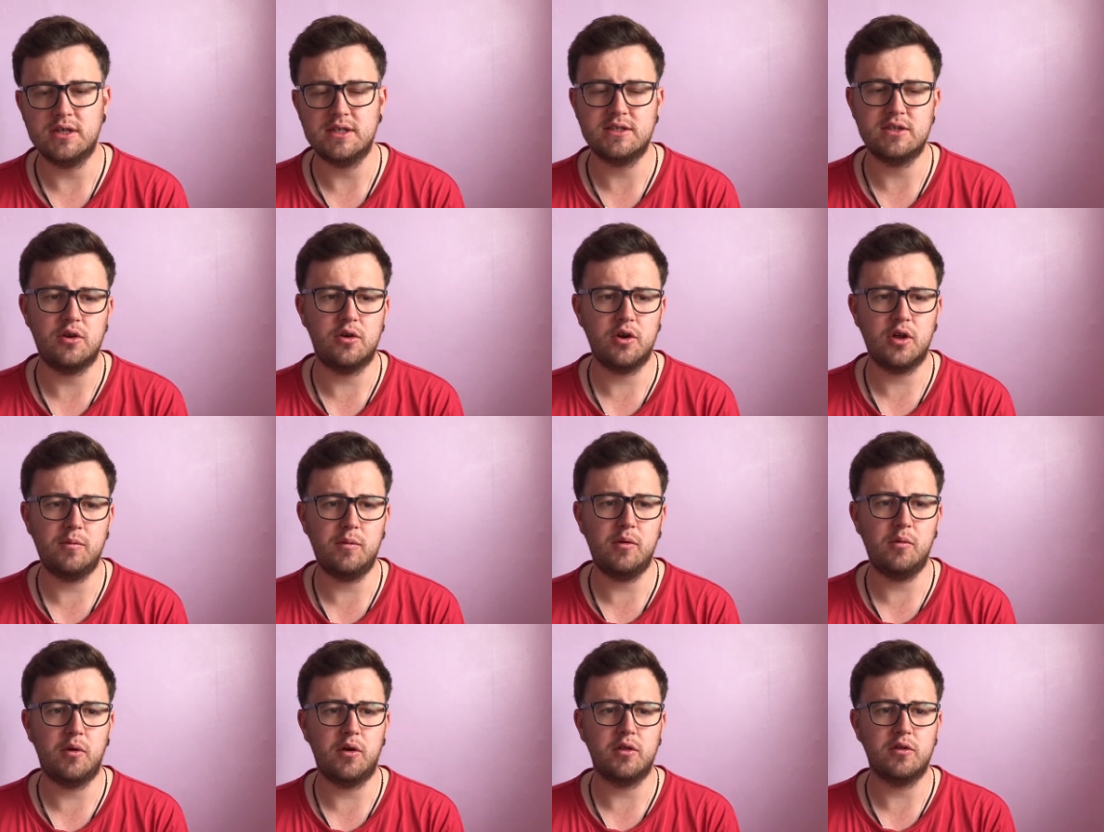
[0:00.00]
It's not gonna
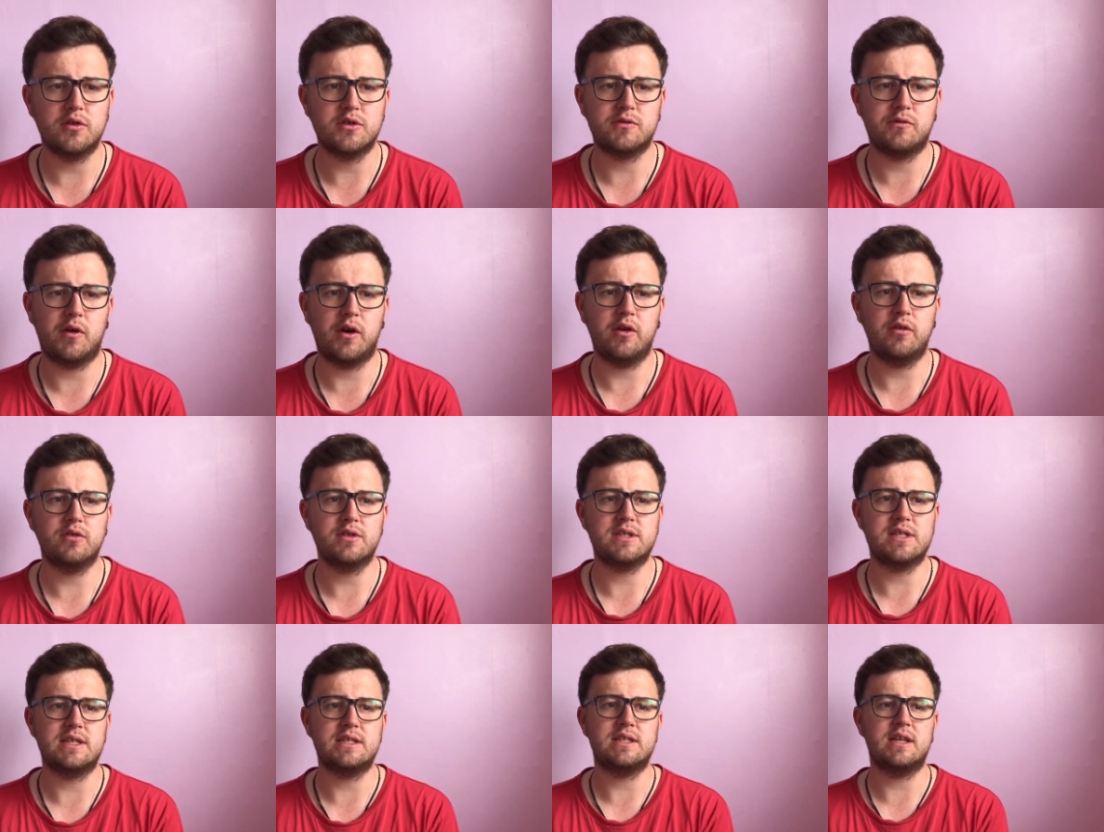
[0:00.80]
be one of those
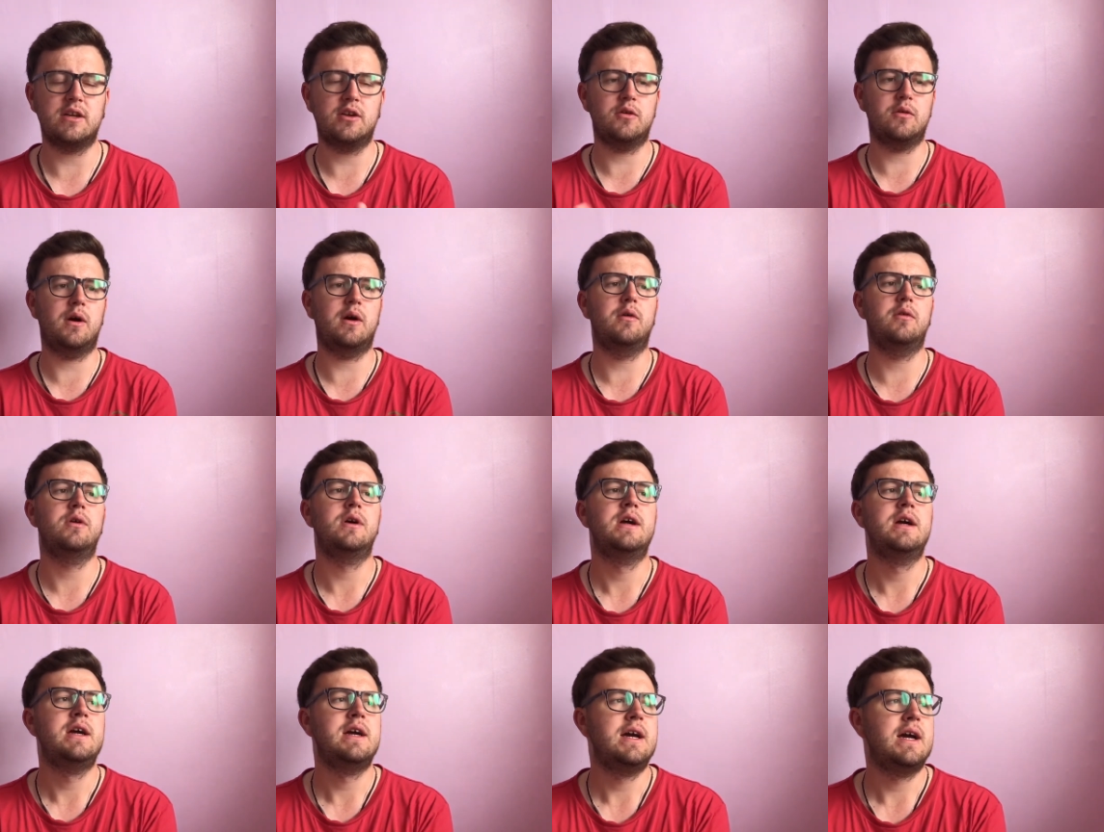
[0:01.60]
fragrances, like, you know
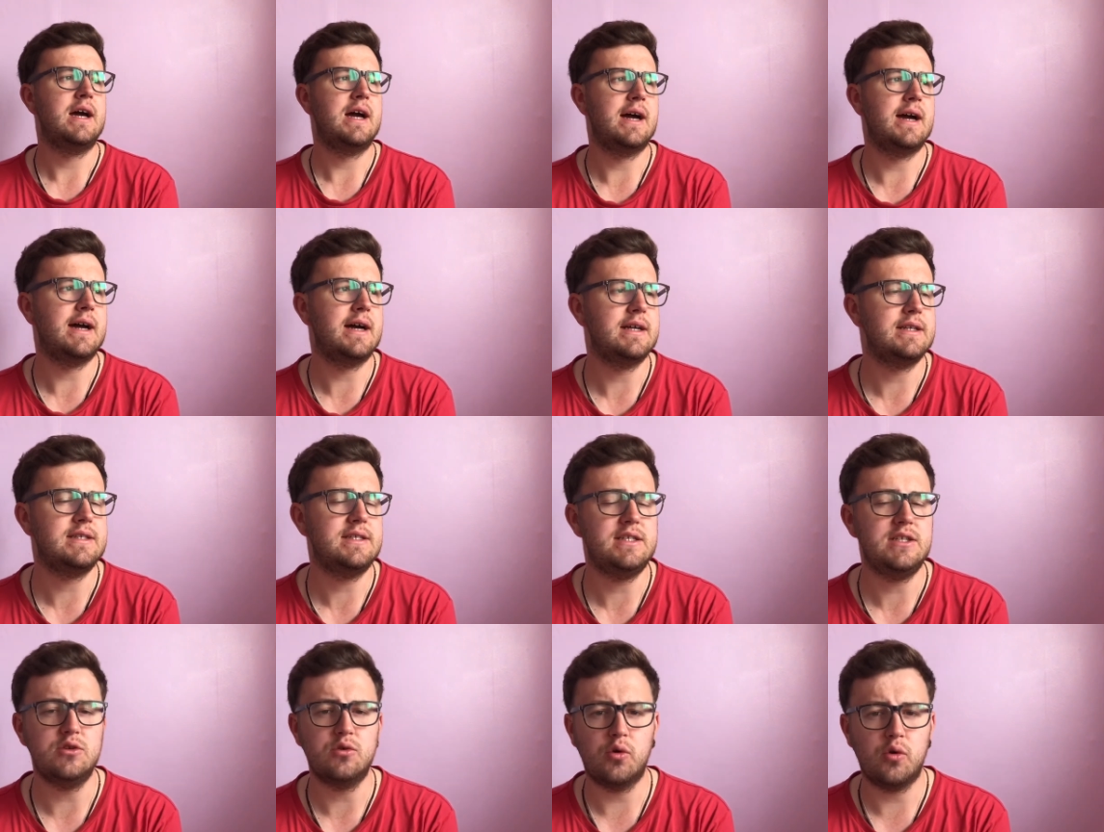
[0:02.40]
how
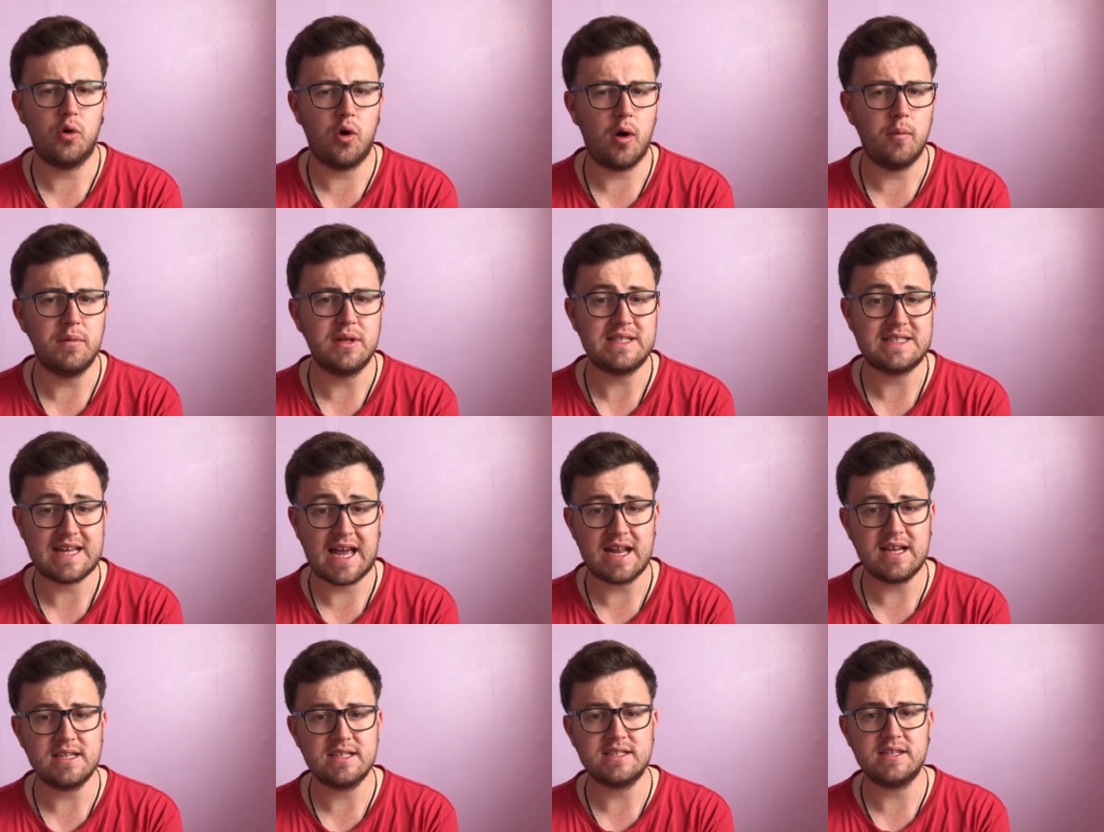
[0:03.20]
Dior Homme
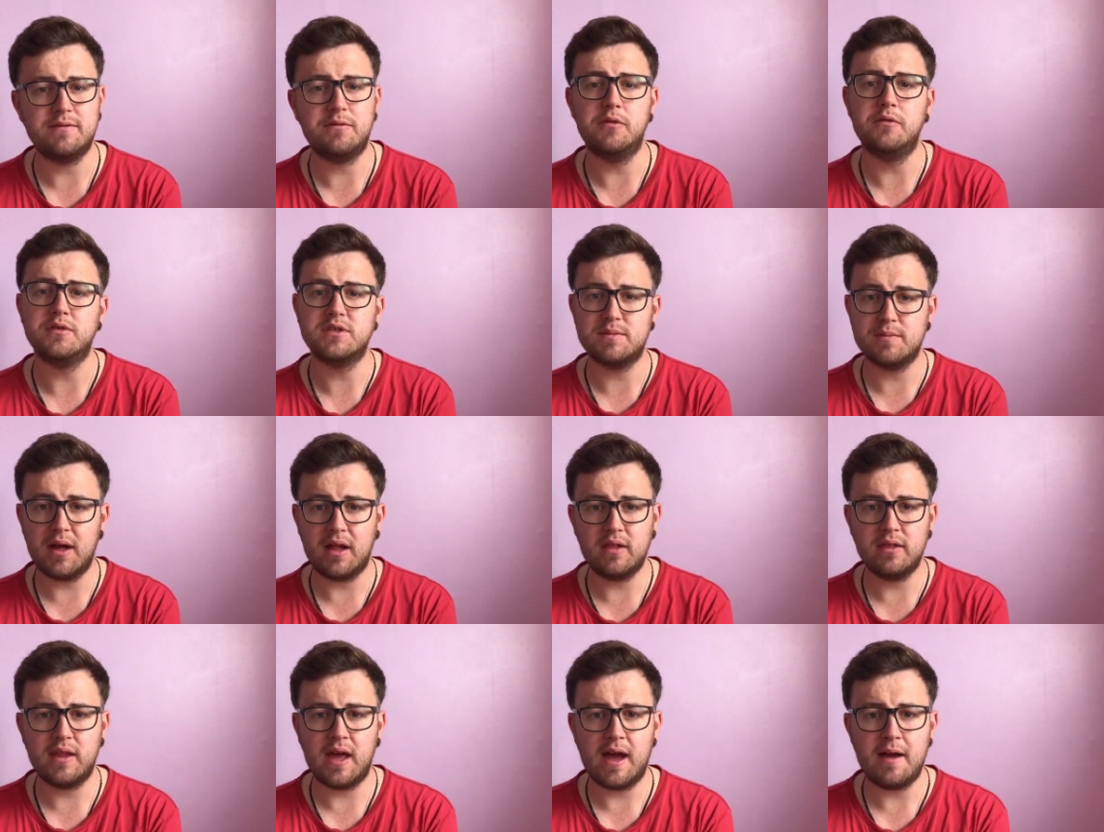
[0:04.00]
Intense, if you've
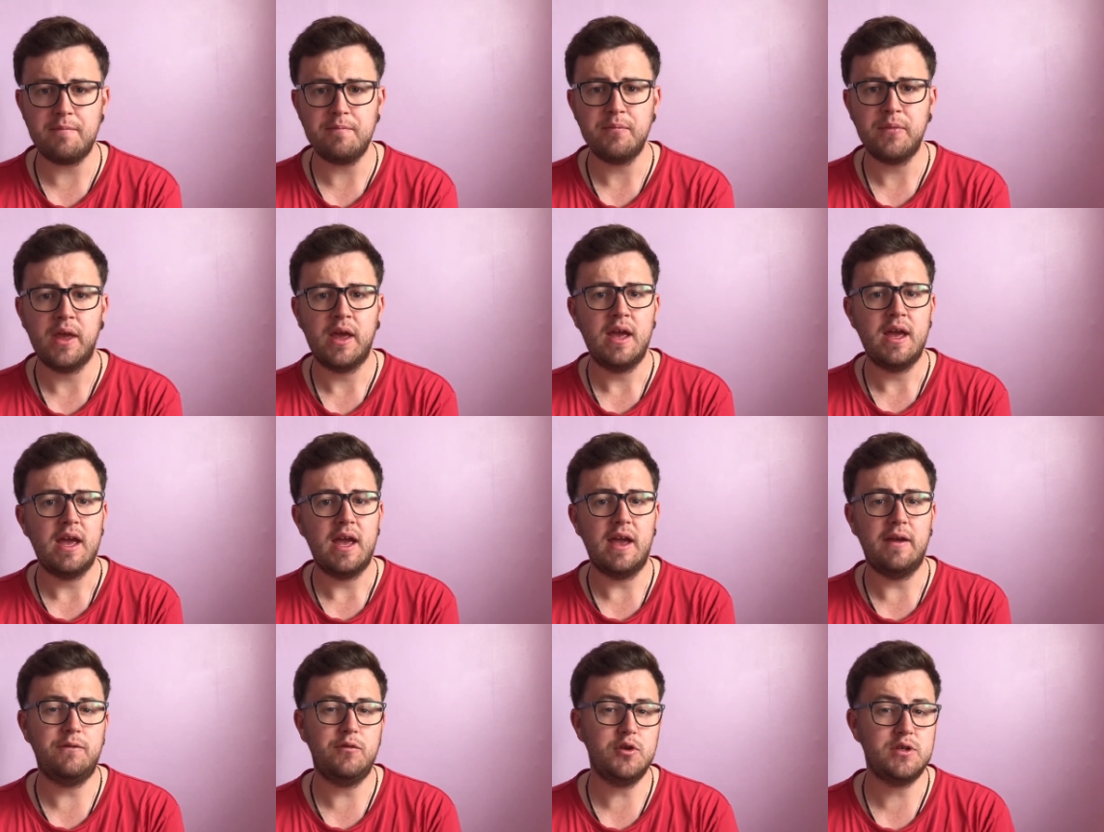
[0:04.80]
smelled that,
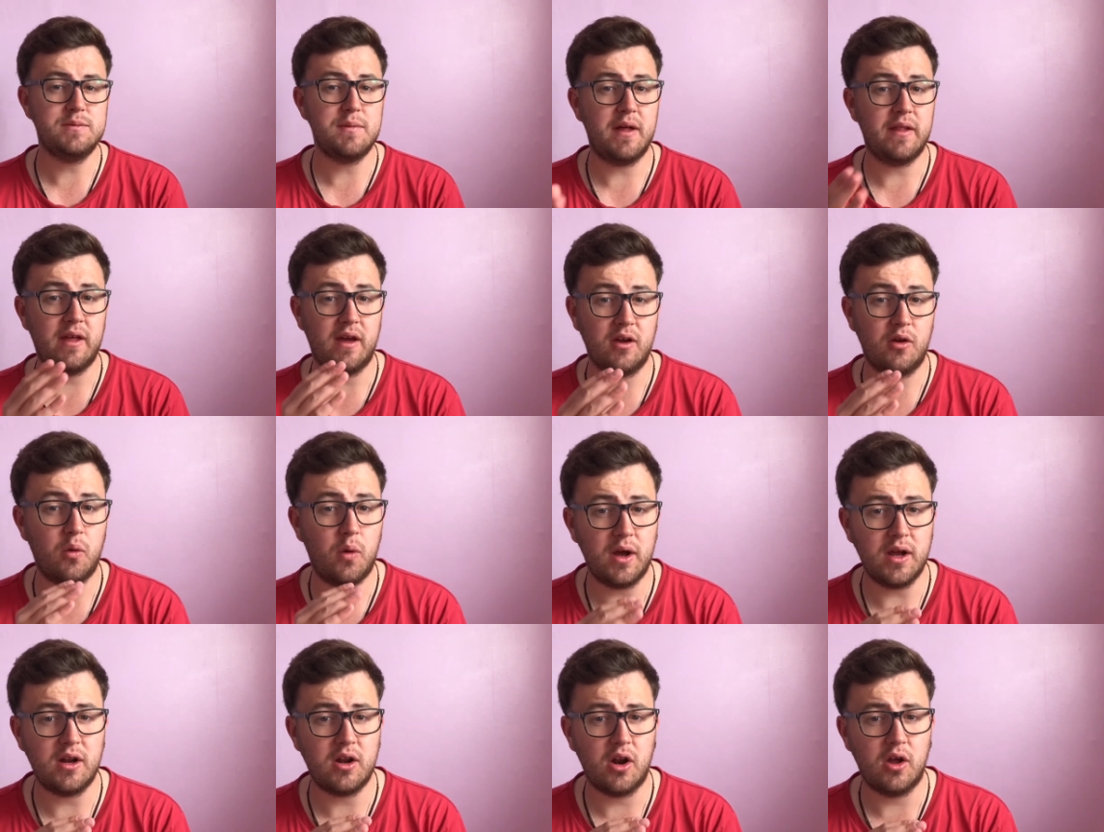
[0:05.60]
if you smell that
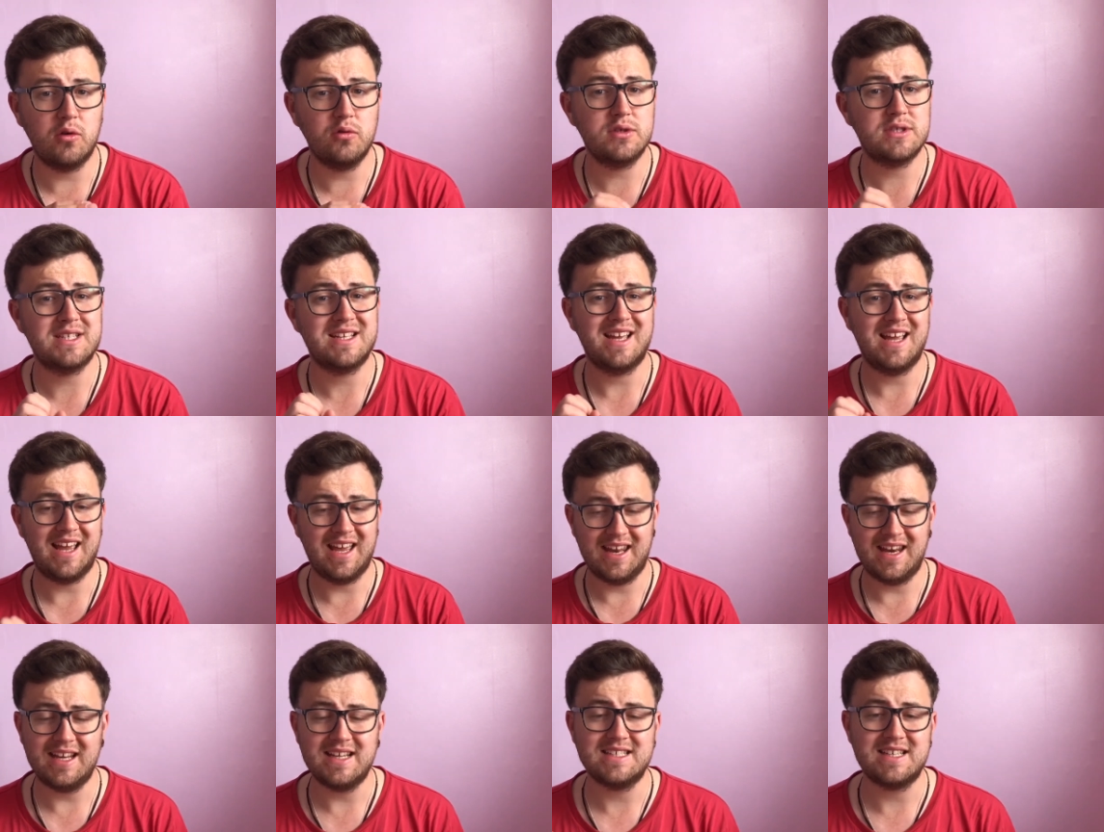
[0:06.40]
quite close,
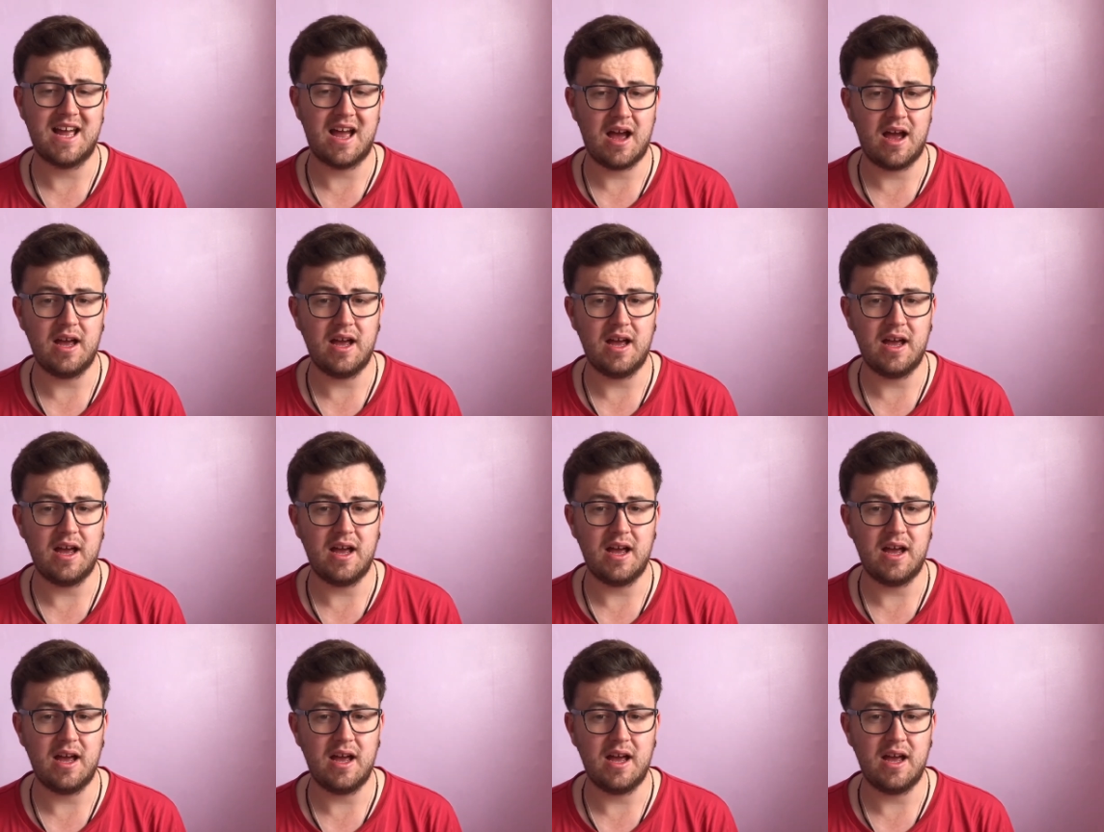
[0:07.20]
it